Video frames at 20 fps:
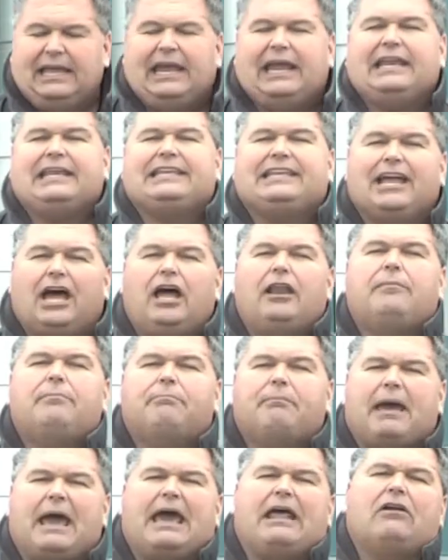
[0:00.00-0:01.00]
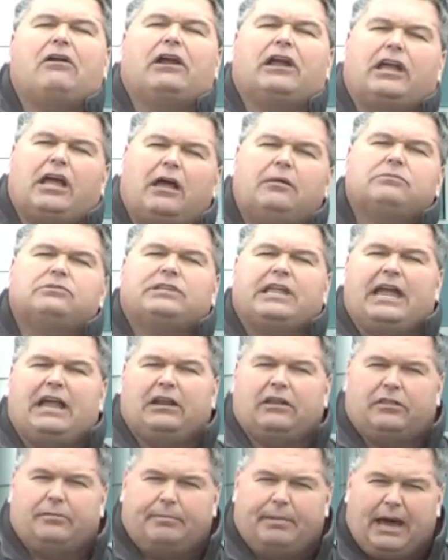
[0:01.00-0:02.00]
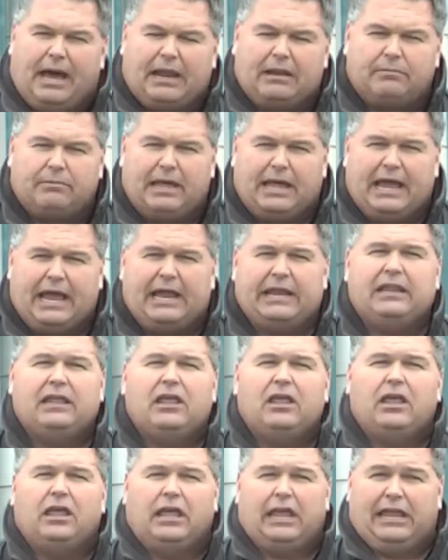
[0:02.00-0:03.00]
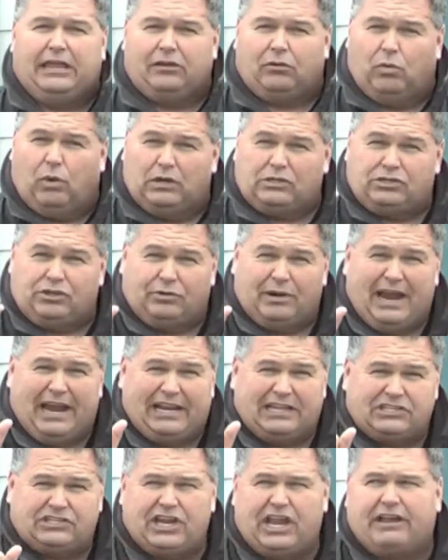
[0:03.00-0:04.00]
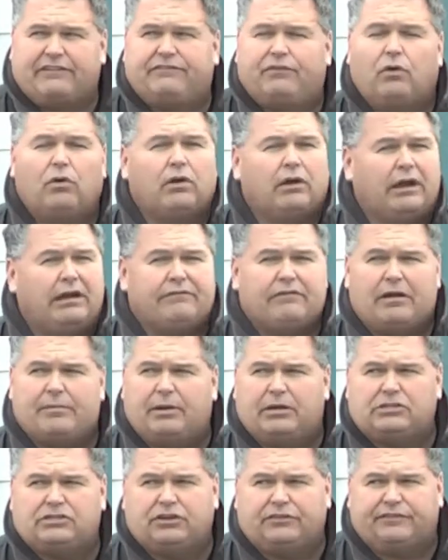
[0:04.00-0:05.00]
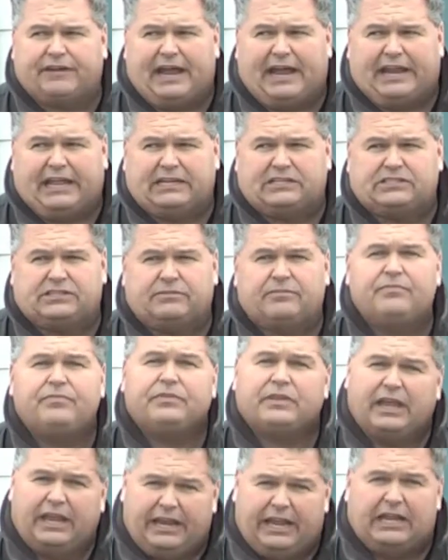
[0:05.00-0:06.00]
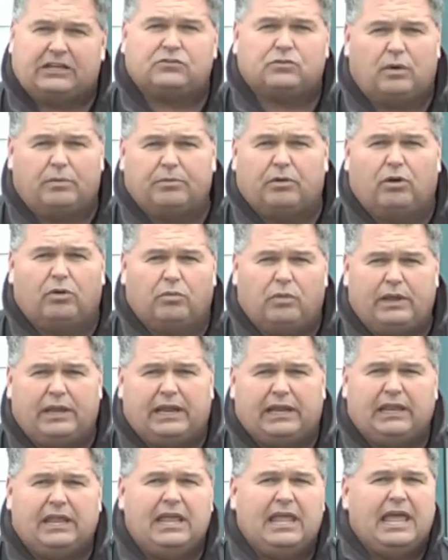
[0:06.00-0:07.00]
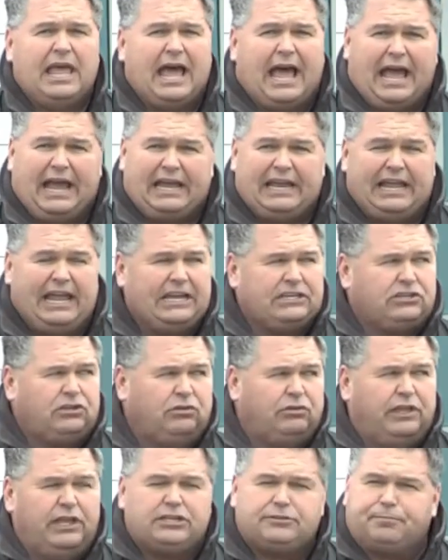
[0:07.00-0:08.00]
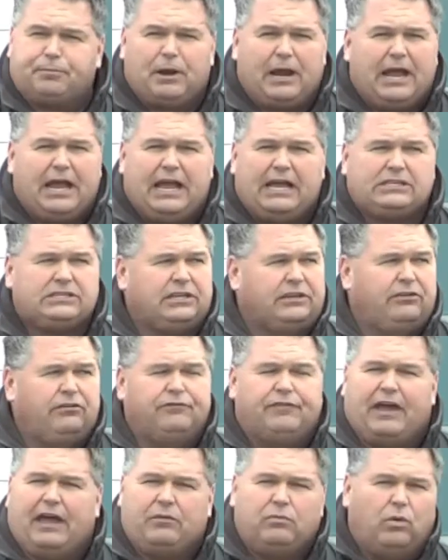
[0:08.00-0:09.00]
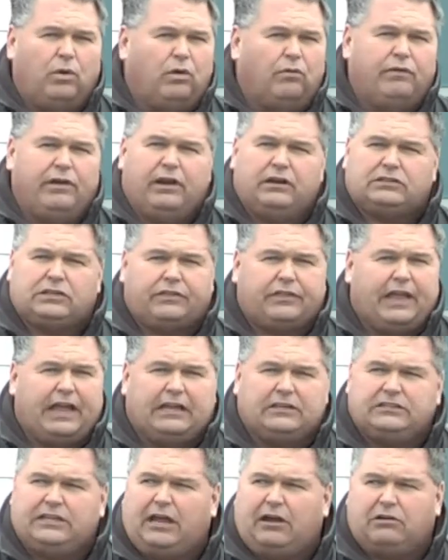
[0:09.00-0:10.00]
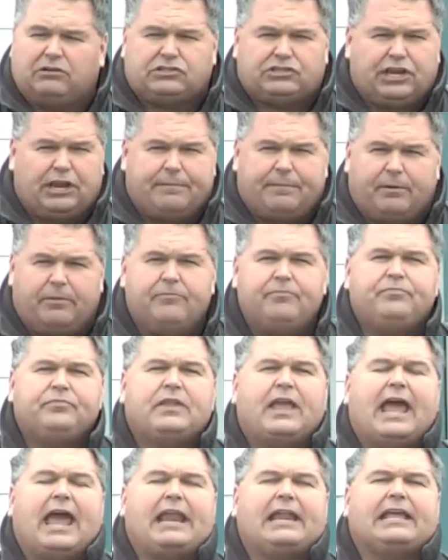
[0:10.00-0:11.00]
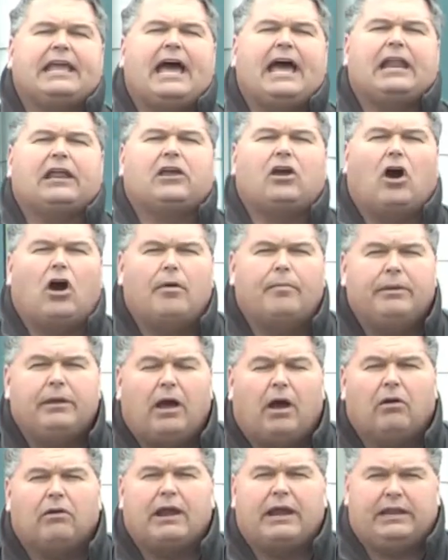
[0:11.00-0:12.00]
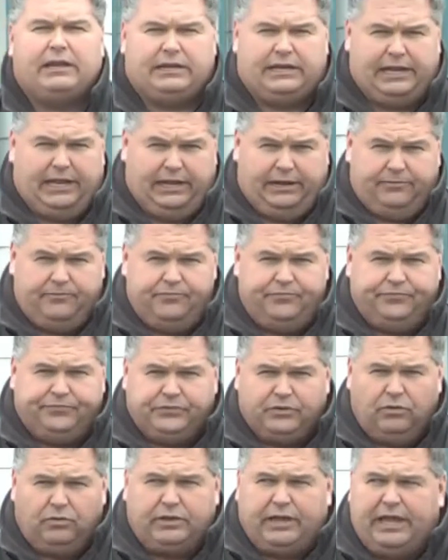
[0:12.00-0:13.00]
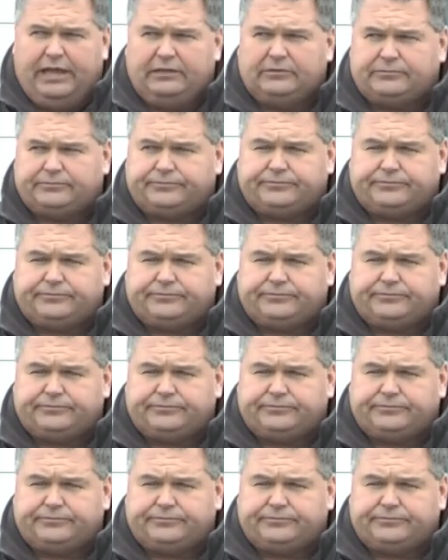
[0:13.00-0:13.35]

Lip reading: It doesn't matter. It comes down to the bottom line, either what you're writing a check for or ever how much you're financing, and that's where I'm going to win. I can ask you this price, and you can find one over here that's $1,000 cheaper. Had a guy to call me already today, okay?